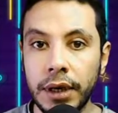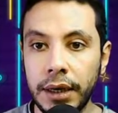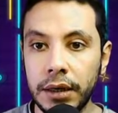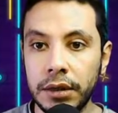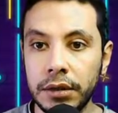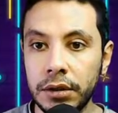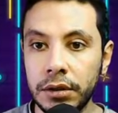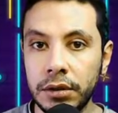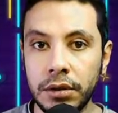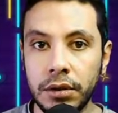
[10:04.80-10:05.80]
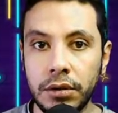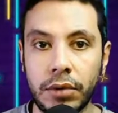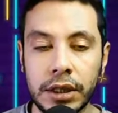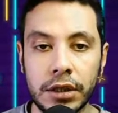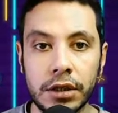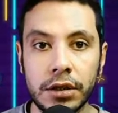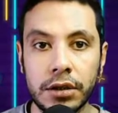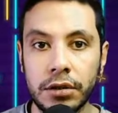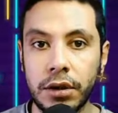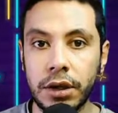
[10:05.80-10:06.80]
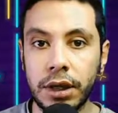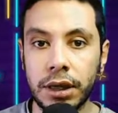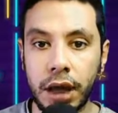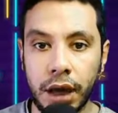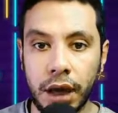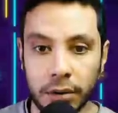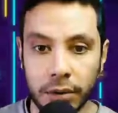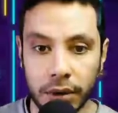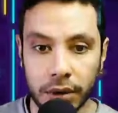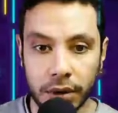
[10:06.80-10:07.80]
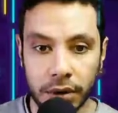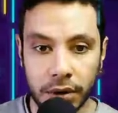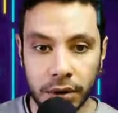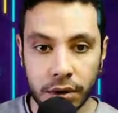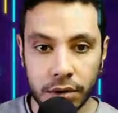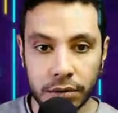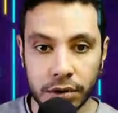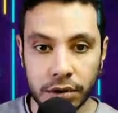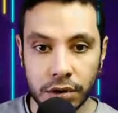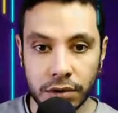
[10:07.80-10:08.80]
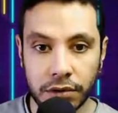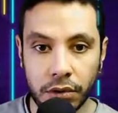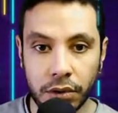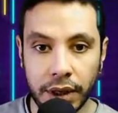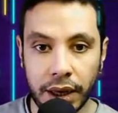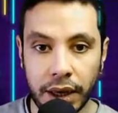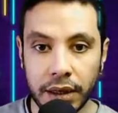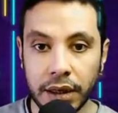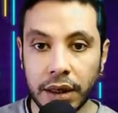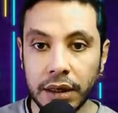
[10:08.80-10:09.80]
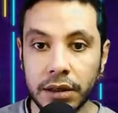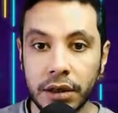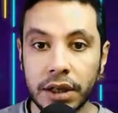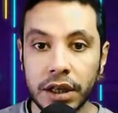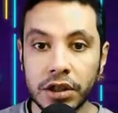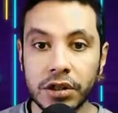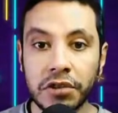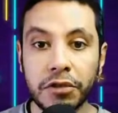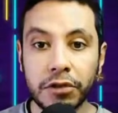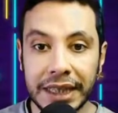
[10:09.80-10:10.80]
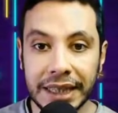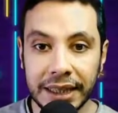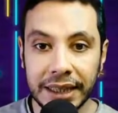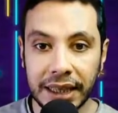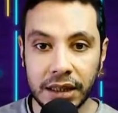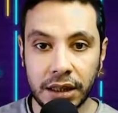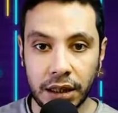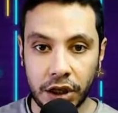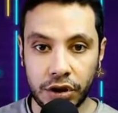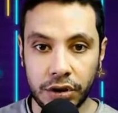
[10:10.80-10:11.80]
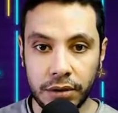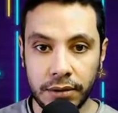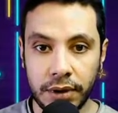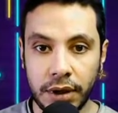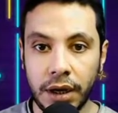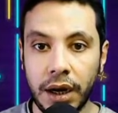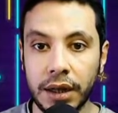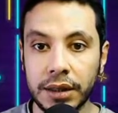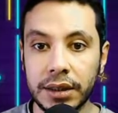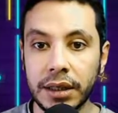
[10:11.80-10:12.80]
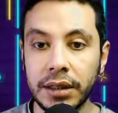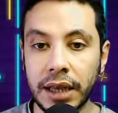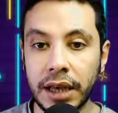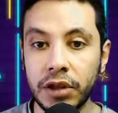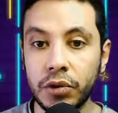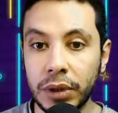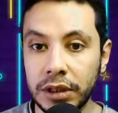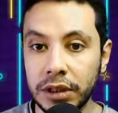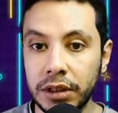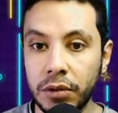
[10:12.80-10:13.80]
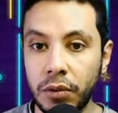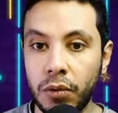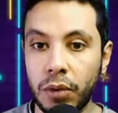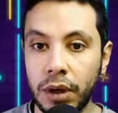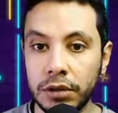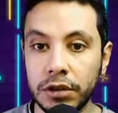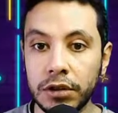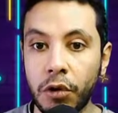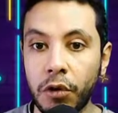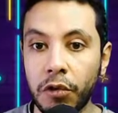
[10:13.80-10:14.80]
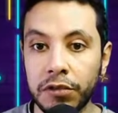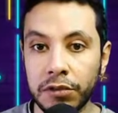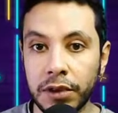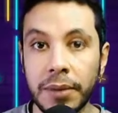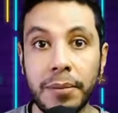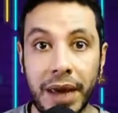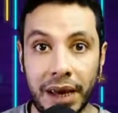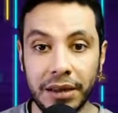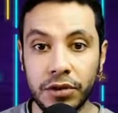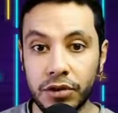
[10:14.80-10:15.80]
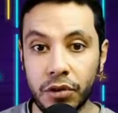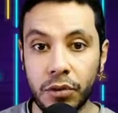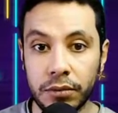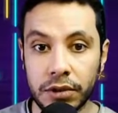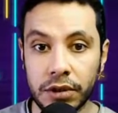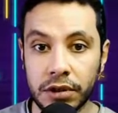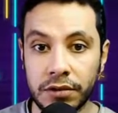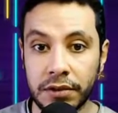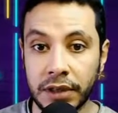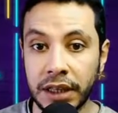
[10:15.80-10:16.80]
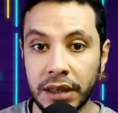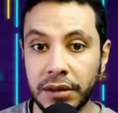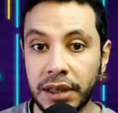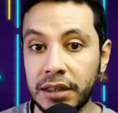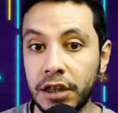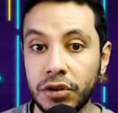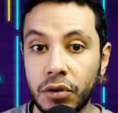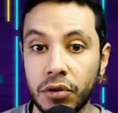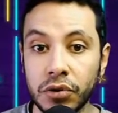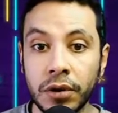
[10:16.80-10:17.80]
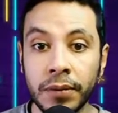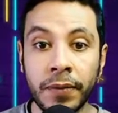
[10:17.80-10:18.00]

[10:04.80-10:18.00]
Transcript: And once you click I will reserve, okay, there is free cancellation until the 21st of May. So there's free cancellation also.